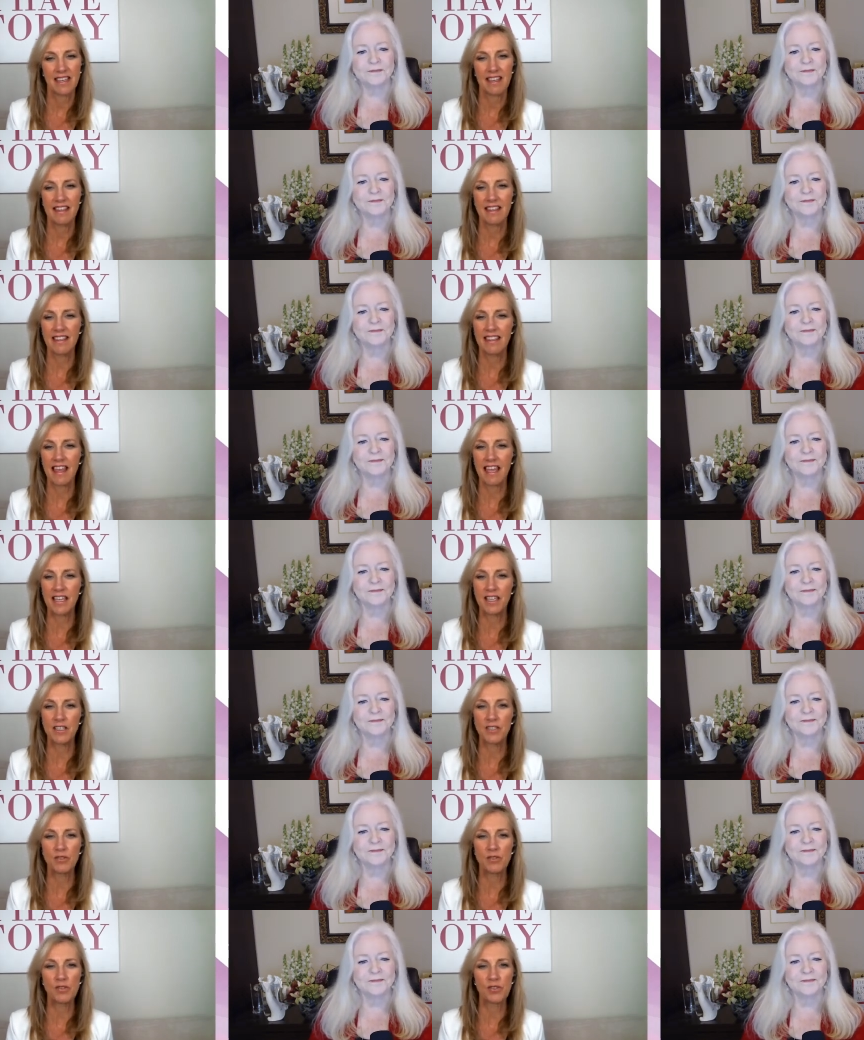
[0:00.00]

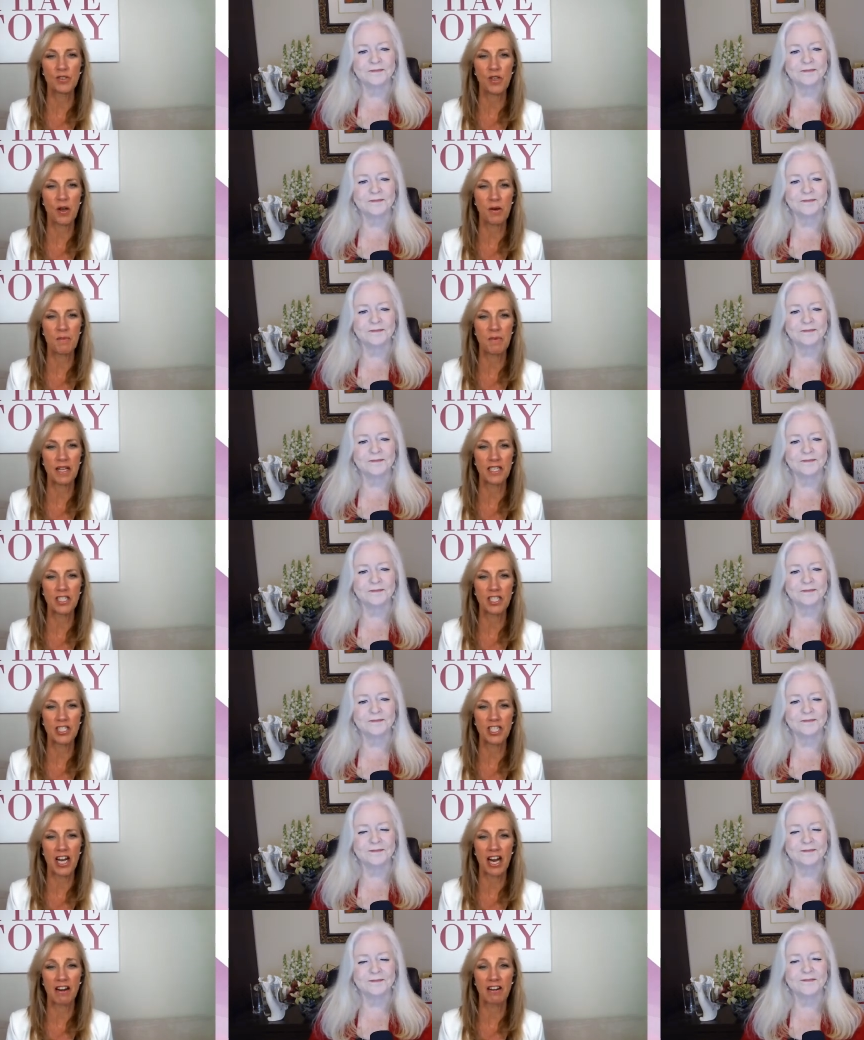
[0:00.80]
Speaker 1: Thank you so much,
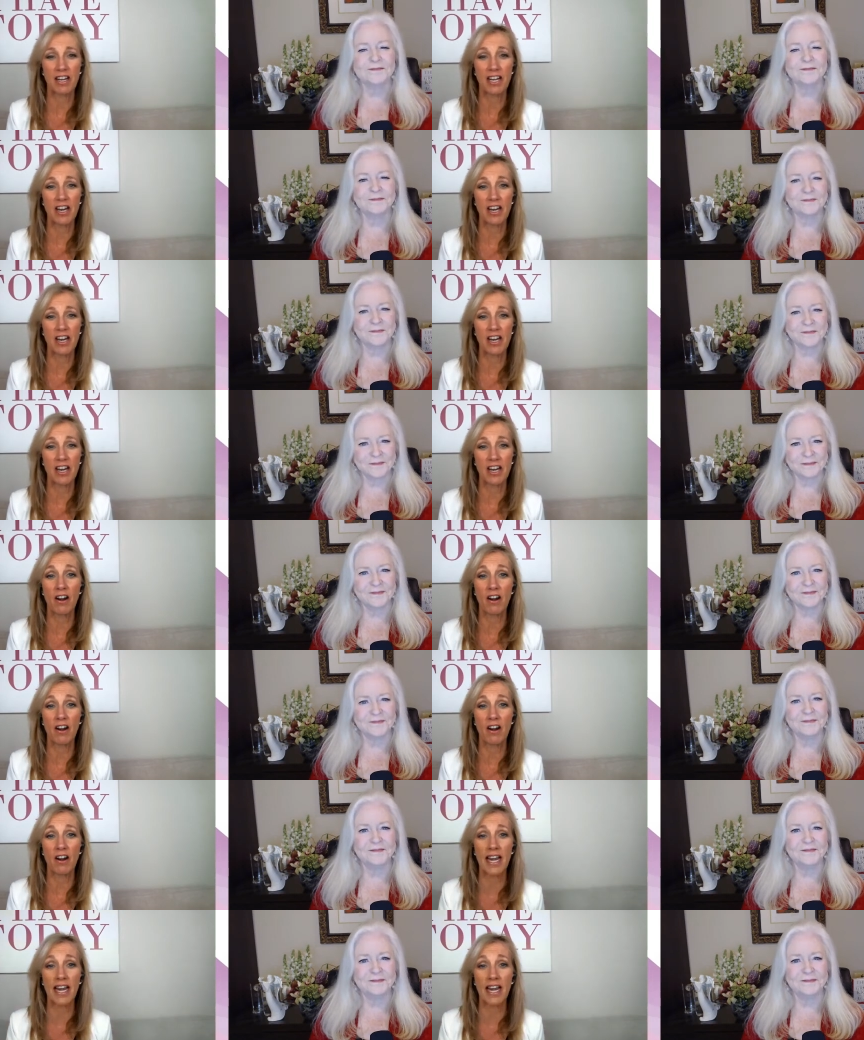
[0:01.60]
Sharon. All right.